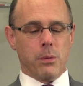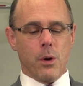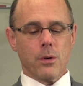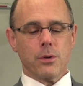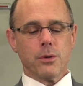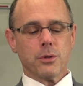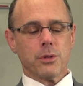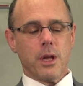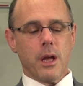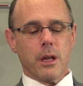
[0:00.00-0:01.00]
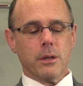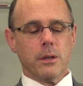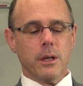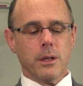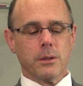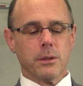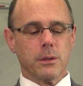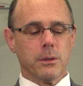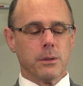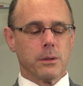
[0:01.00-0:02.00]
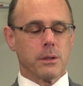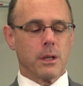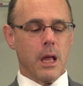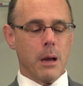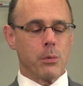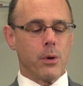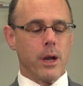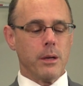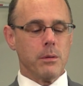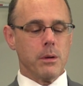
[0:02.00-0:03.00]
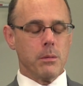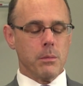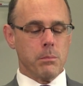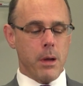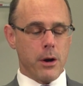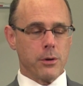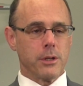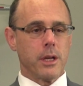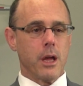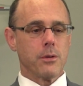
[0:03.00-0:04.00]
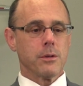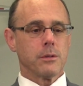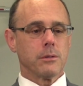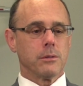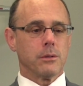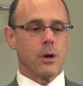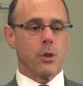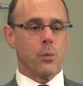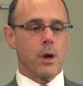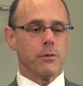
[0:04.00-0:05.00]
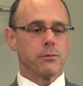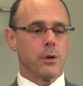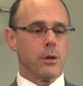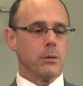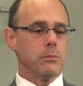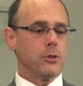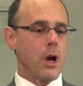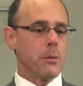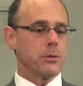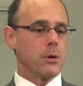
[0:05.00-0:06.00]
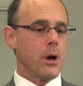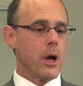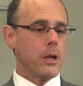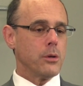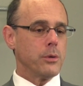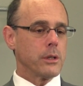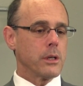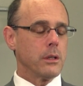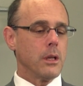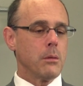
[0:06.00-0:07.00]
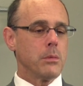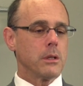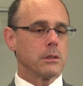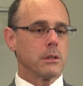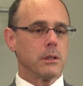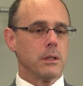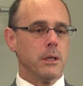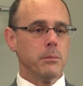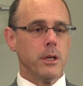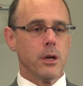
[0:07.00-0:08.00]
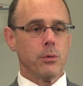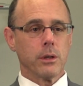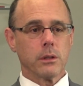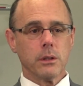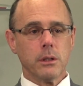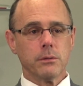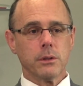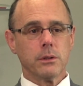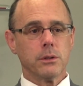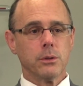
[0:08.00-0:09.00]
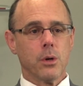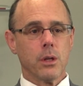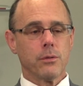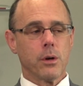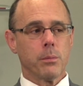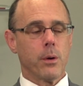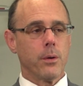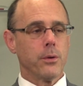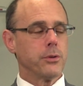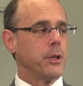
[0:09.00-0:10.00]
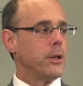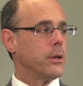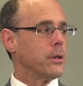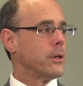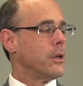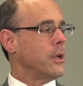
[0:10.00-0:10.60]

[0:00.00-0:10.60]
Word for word: partners that need to collaborate better together. All the way from Jobs Ohio in Columbus to Team Neo in Cleveland to all of our partners here